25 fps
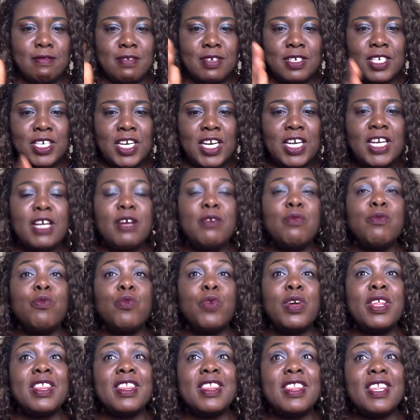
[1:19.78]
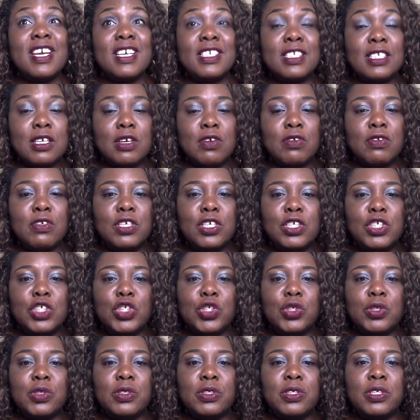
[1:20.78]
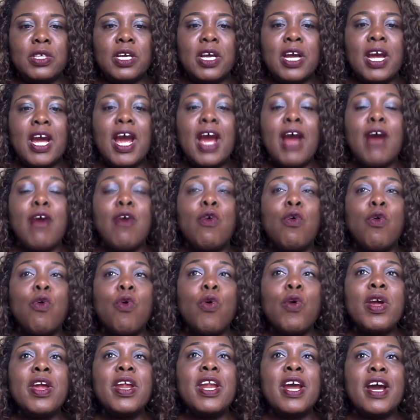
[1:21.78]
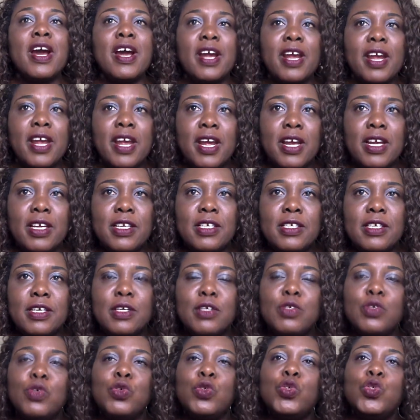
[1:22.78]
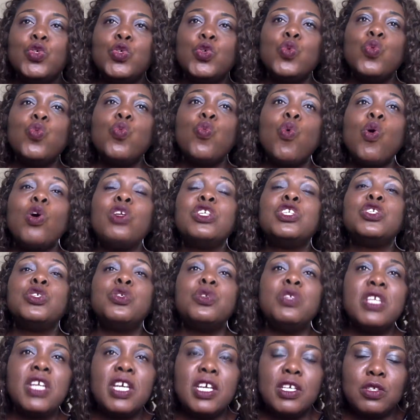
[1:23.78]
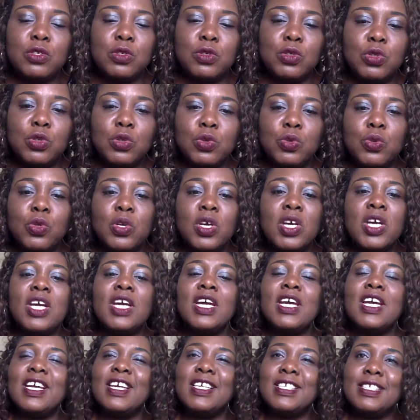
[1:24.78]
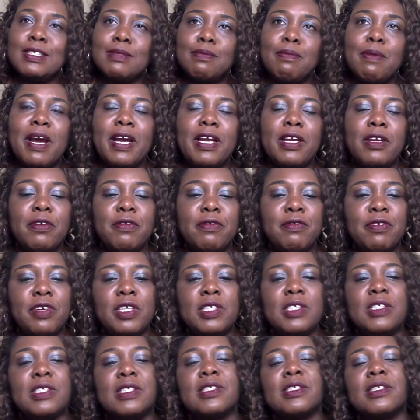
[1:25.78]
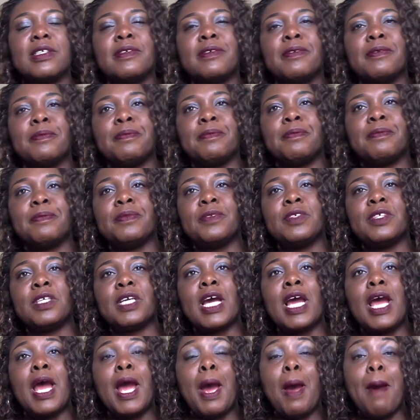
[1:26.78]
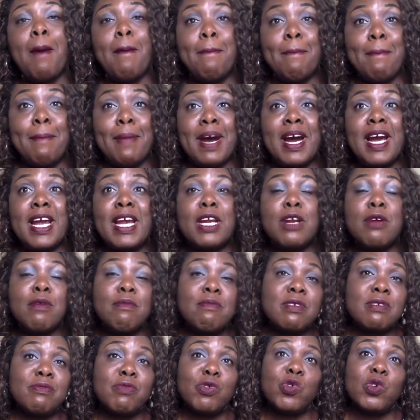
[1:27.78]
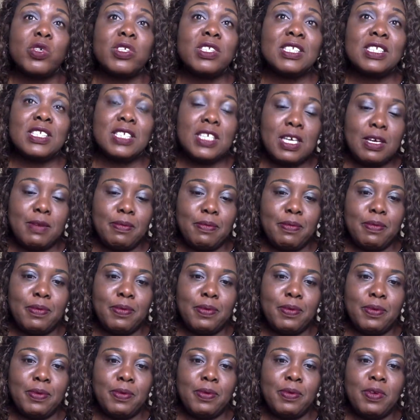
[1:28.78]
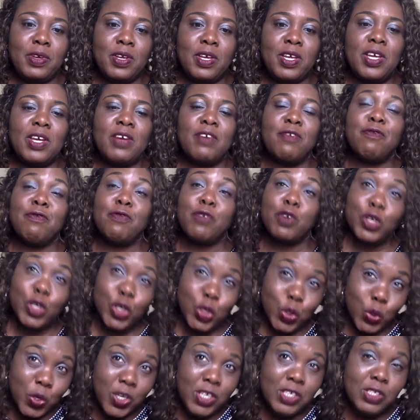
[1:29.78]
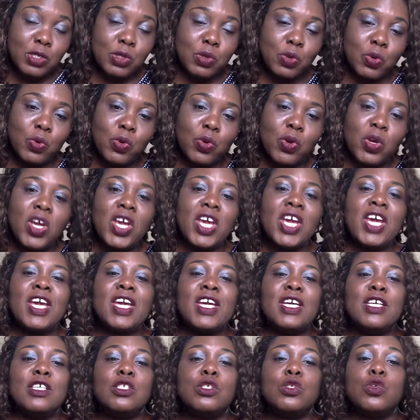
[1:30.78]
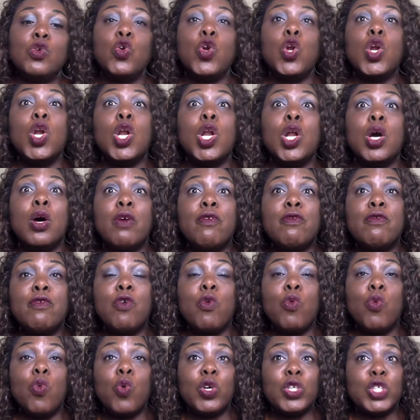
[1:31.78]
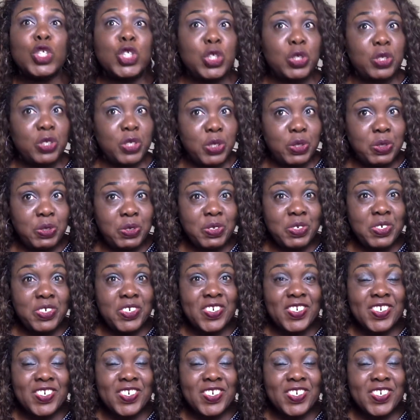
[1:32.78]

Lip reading: dealing with this condition and going ahead to do what you need to do in spite of it. My number one tip for doing so is to love what you do